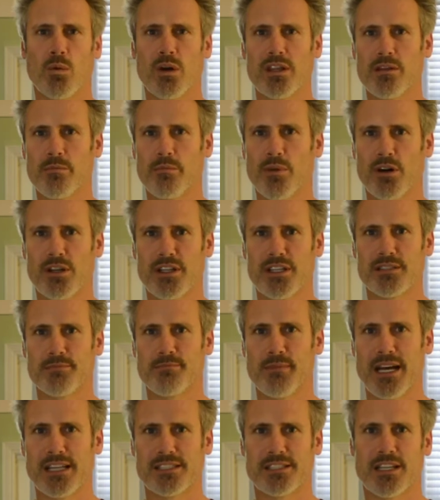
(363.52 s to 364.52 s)
When the body is
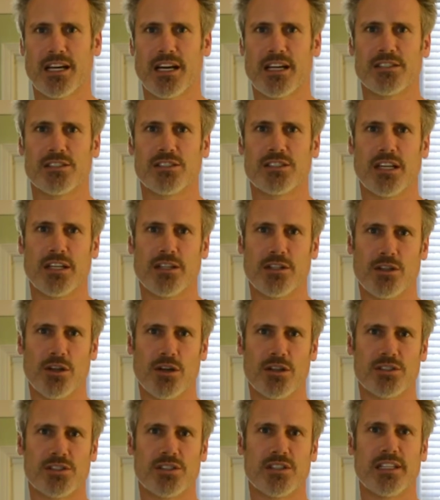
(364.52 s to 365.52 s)
massaged and
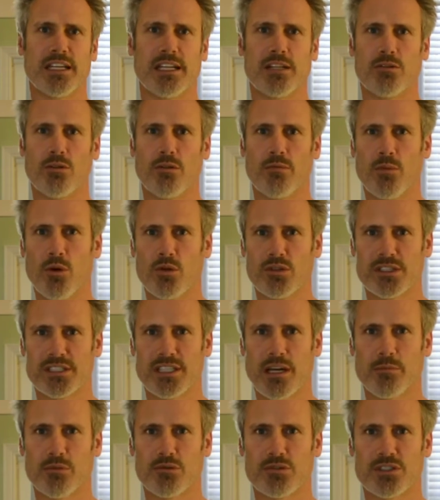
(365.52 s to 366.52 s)
nurtured into a more
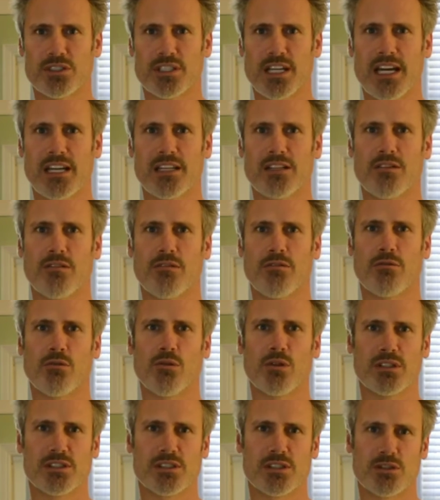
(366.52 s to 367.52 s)
supple state
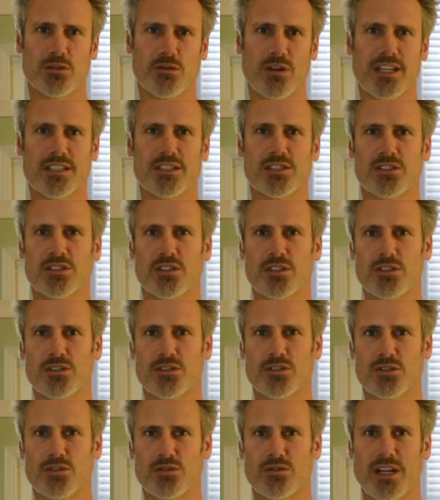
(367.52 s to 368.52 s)
through its stretch,
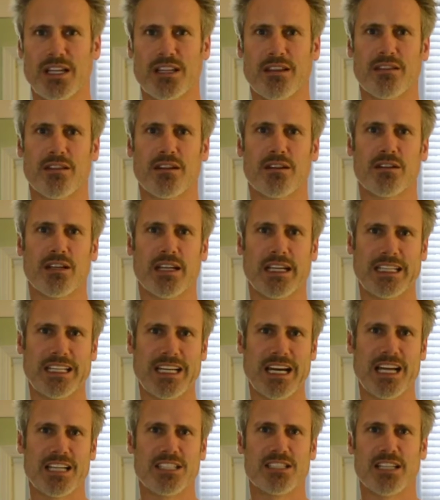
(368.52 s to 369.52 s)
strengthen,
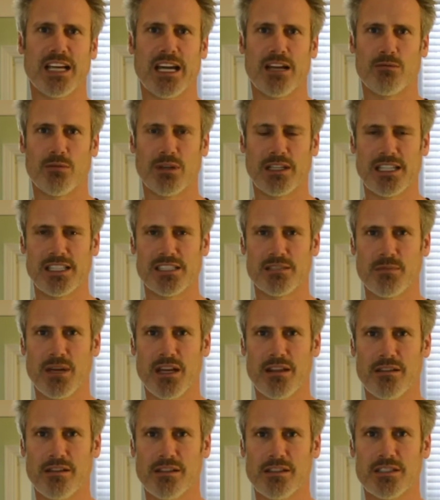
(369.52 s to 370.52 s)
engage and release
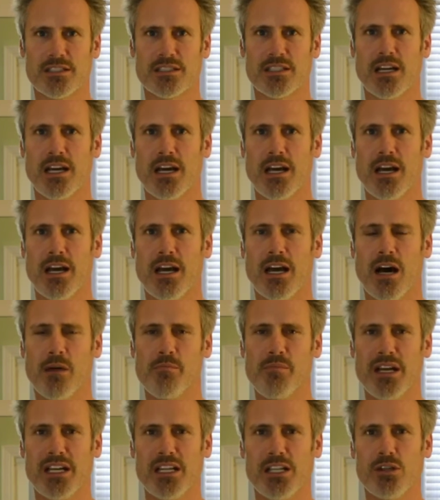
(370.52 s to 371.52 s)
methods, a
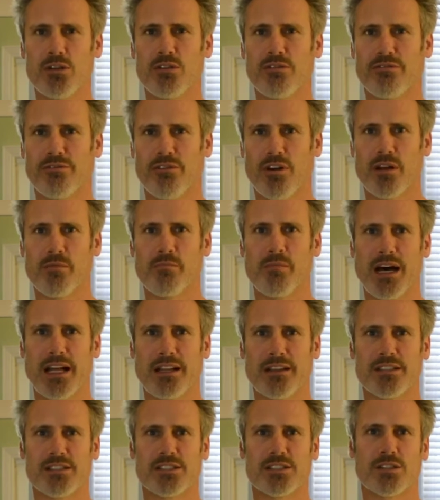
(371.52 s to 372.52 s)
better unified
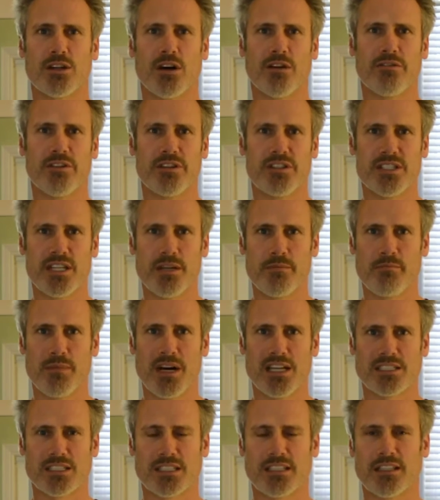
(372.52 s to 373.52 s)
balance of the deep
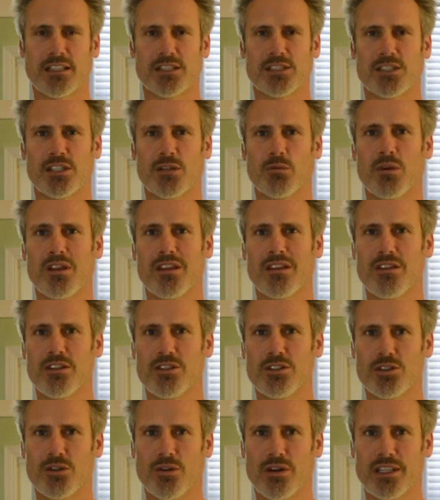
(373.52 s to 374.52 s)
musculature within the
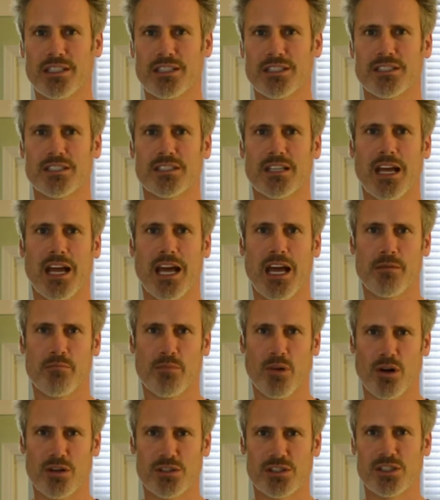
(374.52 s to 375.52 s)
joints and
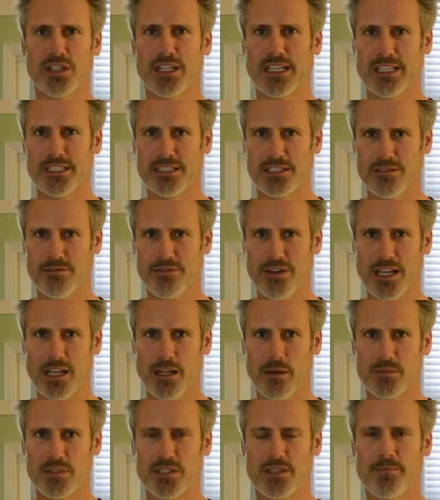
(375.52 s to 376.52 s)
posture is
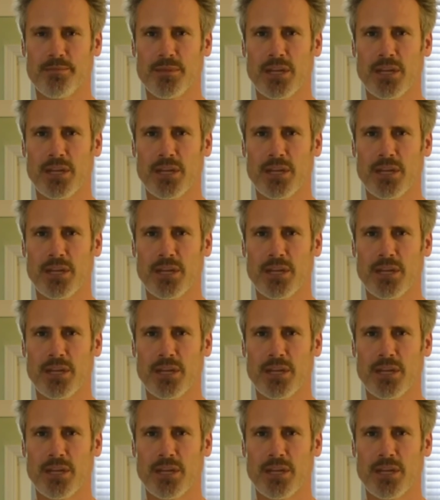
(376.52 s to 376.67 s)
developed.